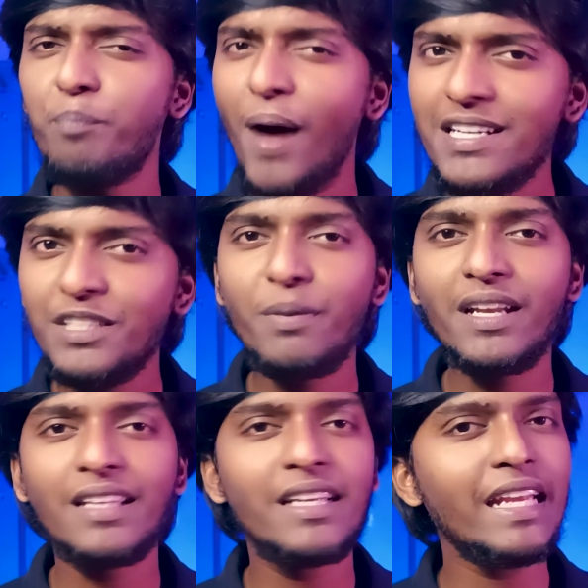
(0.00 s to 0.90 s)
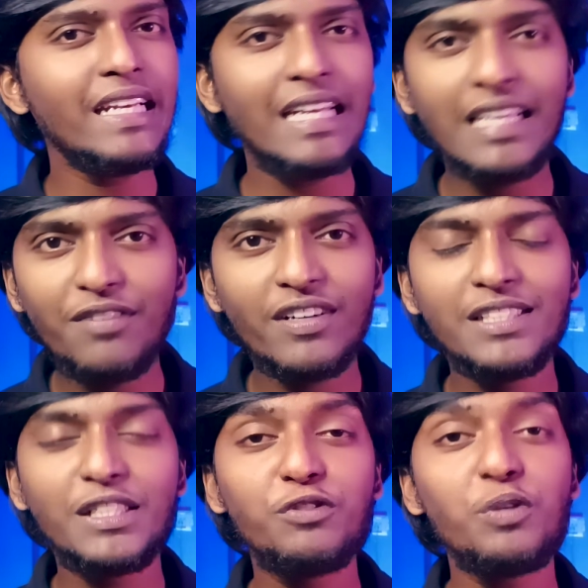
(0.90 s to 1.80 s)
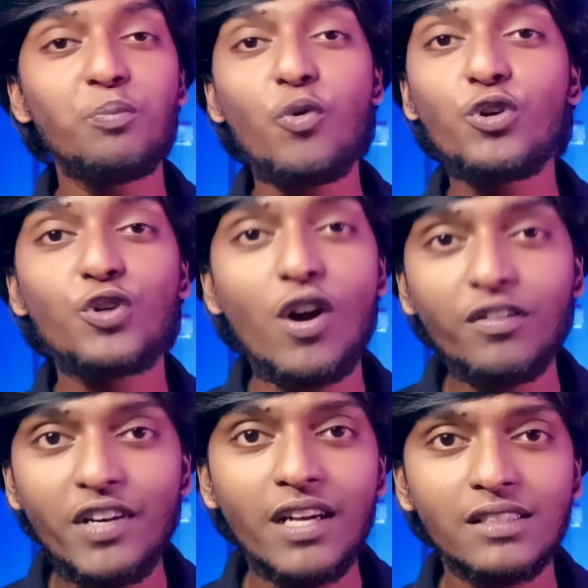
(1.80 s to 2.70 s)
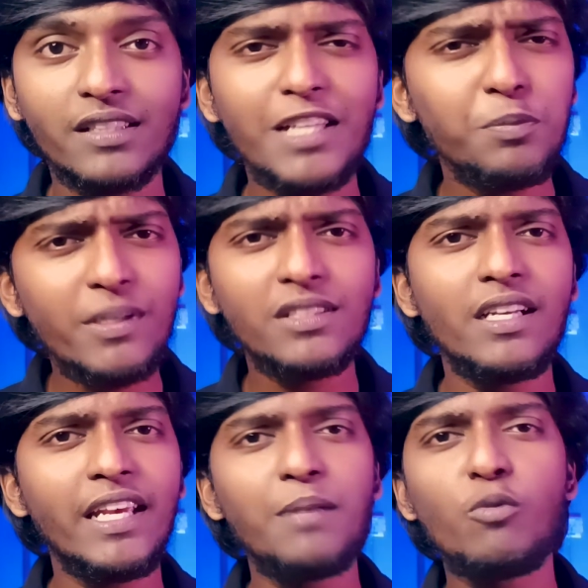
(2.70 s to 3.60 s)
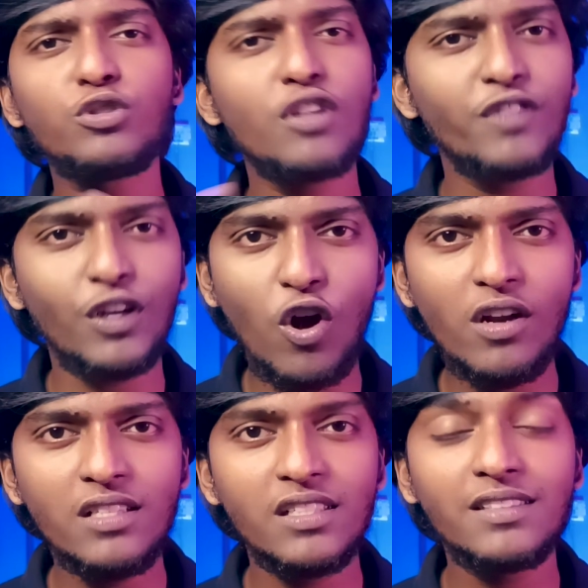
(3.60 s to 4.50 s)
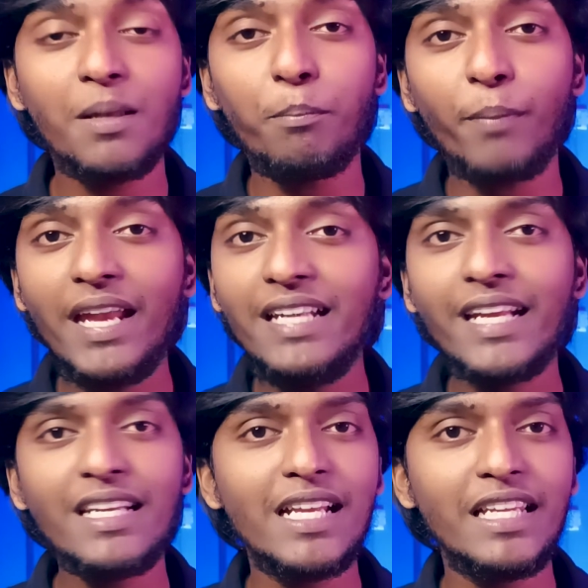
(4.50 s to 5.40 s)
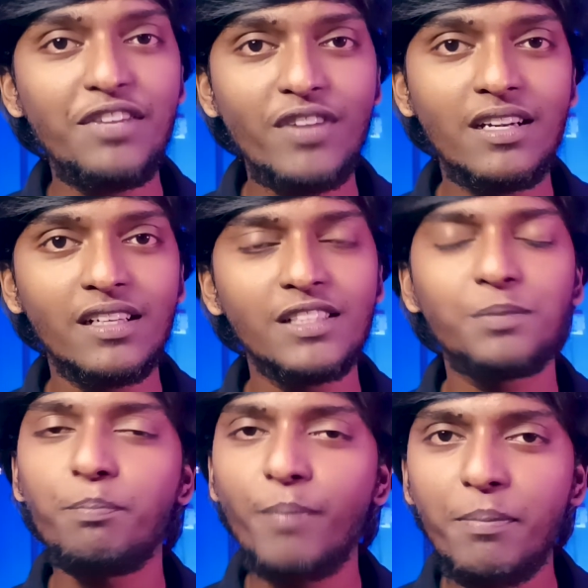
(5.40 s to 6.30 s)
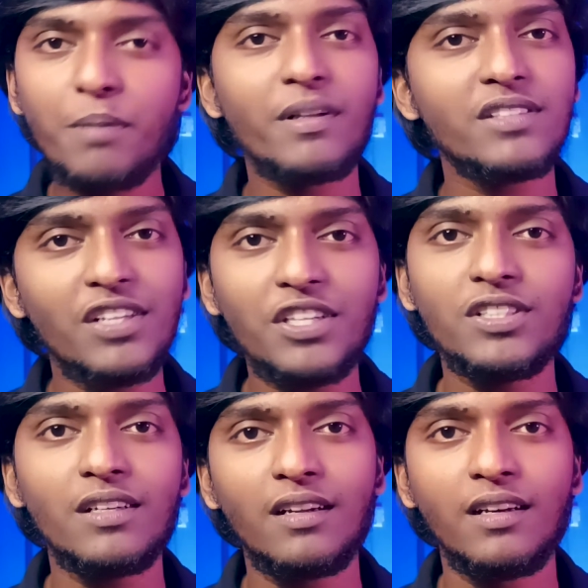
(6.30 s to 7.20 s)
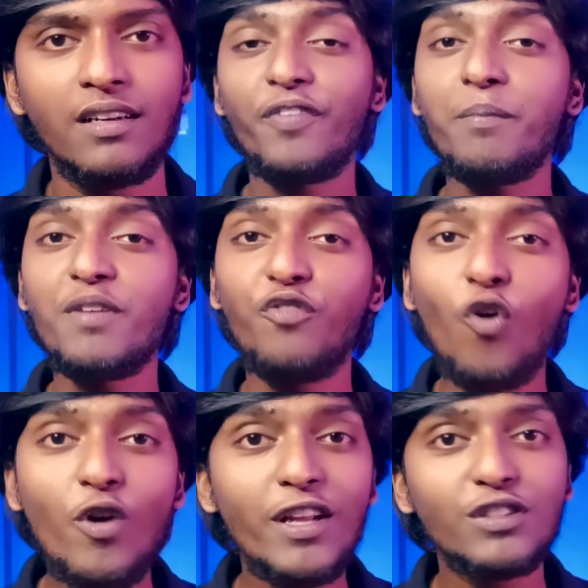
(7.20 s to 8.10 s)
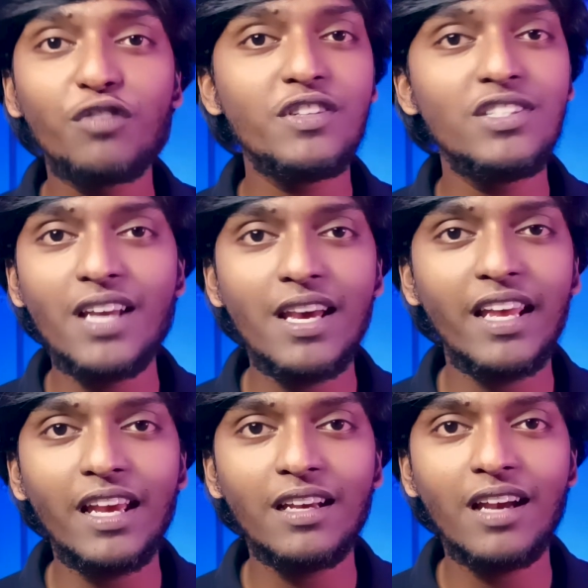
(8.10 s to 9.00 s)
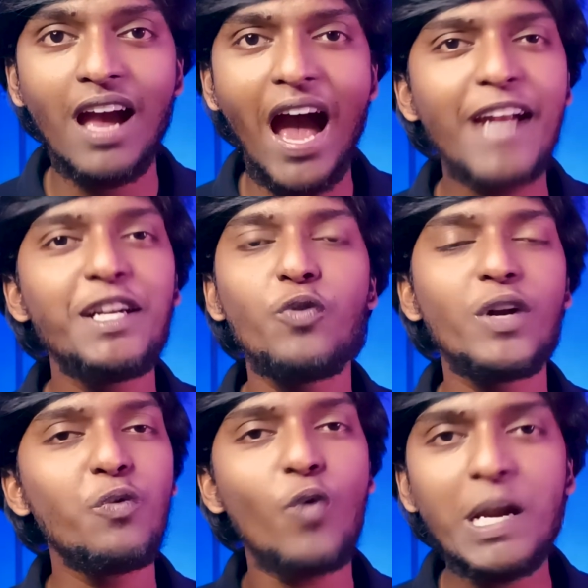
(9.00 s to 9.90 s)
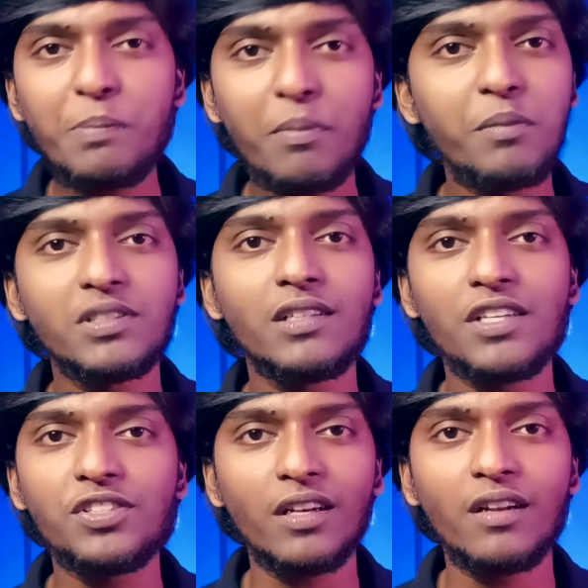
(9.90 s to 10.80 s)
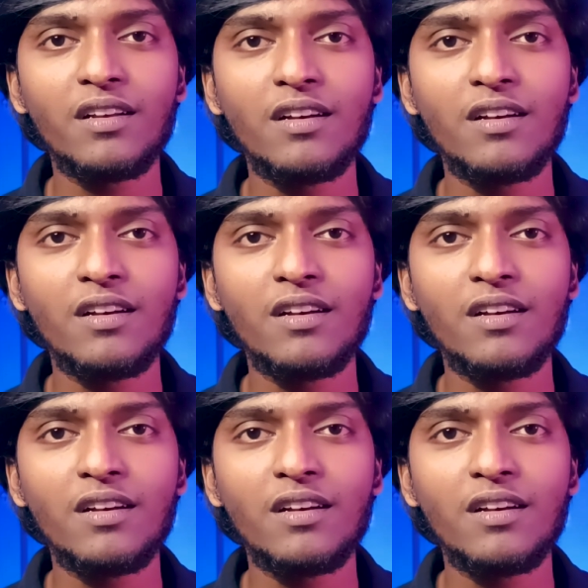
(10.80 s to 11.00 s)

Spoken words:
Participating in the technical events gives you more confidence, especially in most of the colleges, the main technical event is paper presentation. From my 4 years of engineering, I did only one paper presentation.